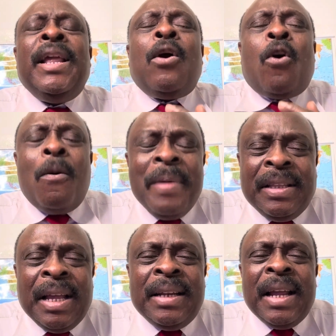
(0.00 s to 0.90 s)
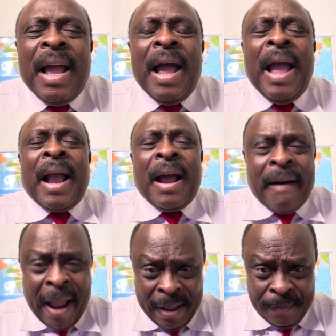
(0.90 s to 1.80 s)
committed a
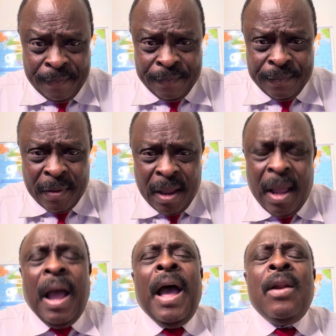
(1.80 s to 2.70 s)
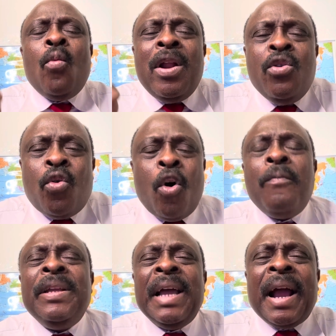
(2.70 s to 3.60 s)
crime. And when you
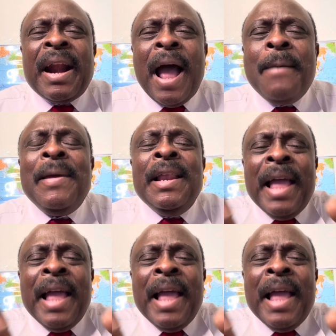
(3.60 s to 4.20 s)
commit a crime in